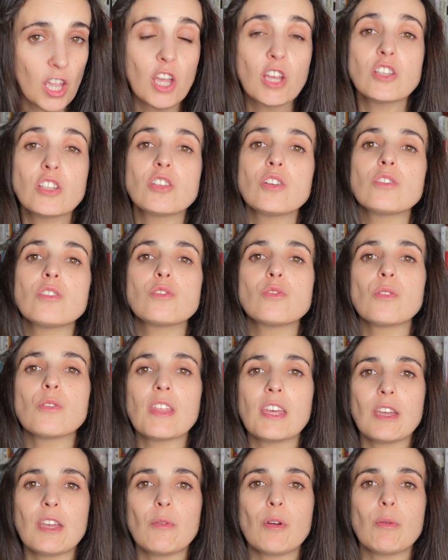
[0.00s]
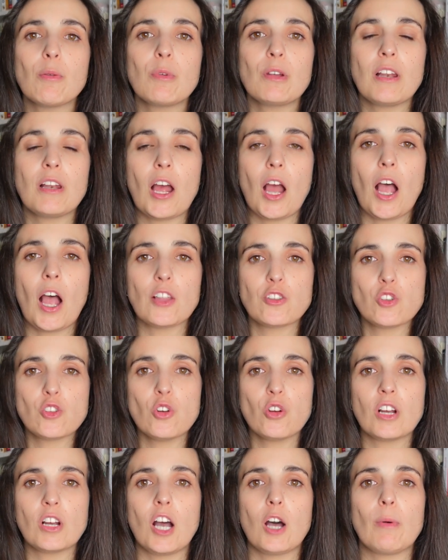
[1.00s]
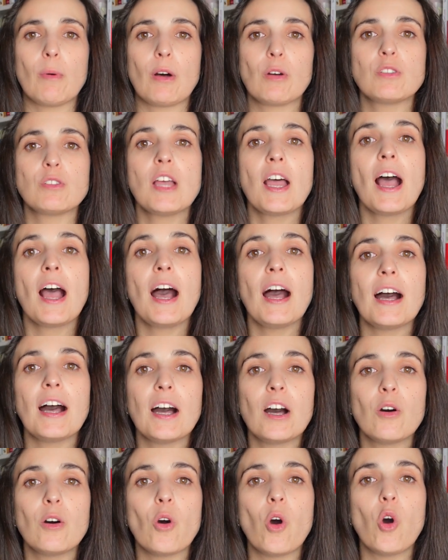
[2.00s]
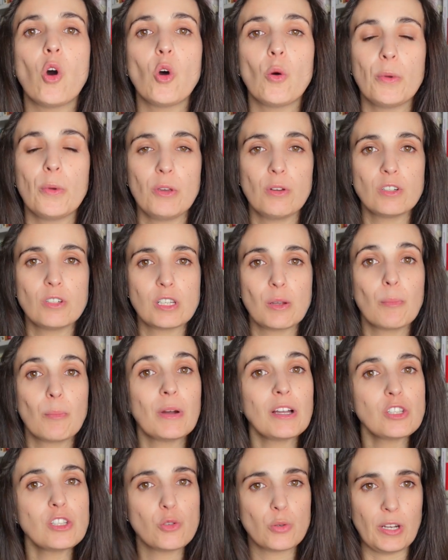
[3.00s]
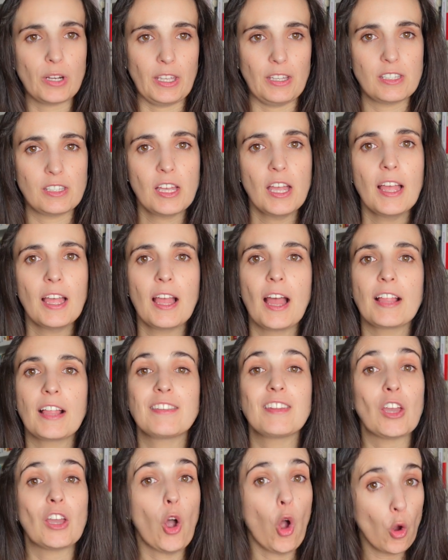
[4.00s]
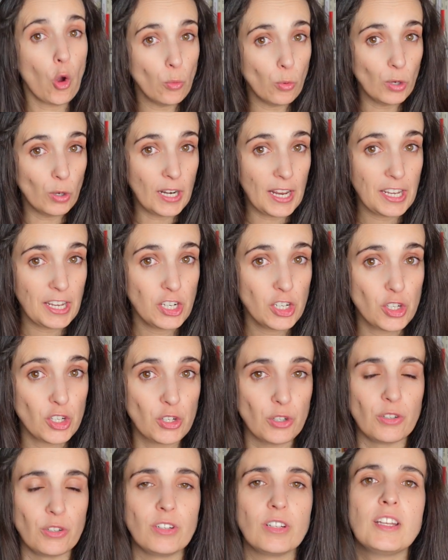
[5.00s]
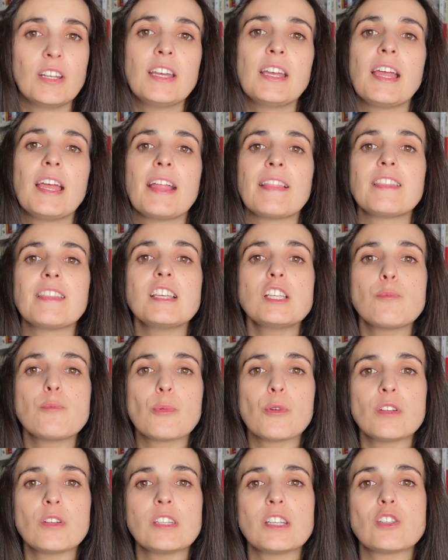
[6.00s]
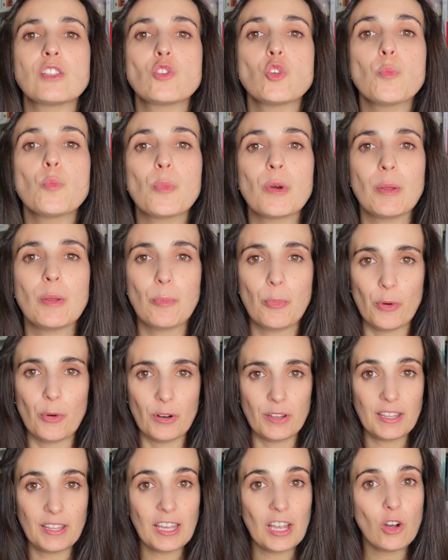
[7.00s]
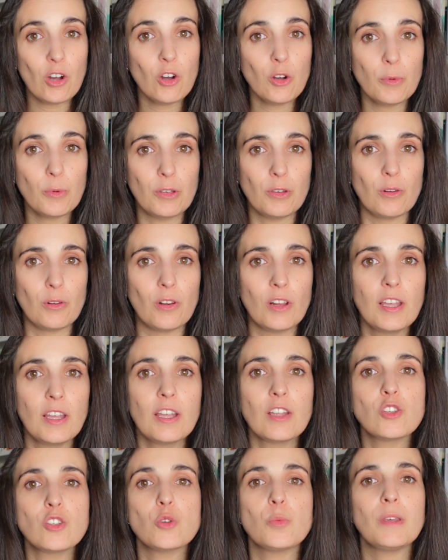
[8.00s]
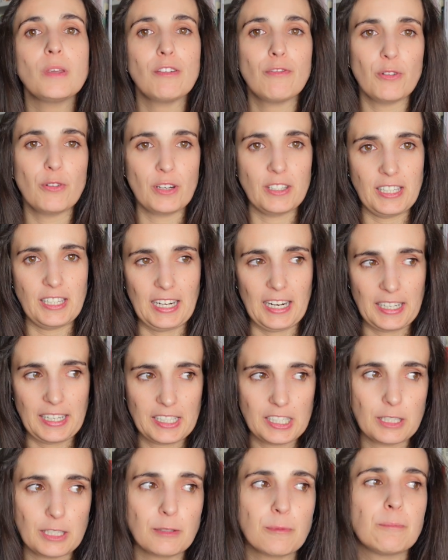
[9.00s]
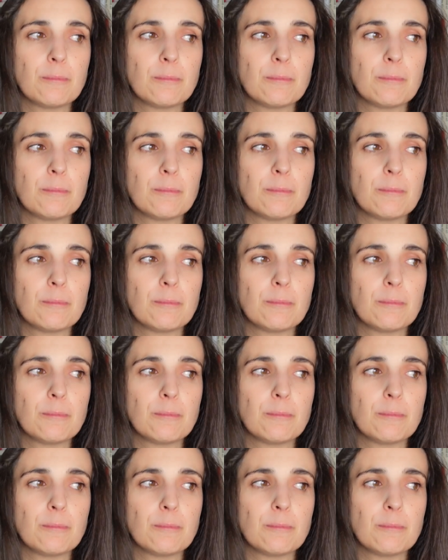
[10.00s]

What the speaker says: So today we will talk about how ovules maturate, the ovulation, this process to prepare the ovule to be fertilized.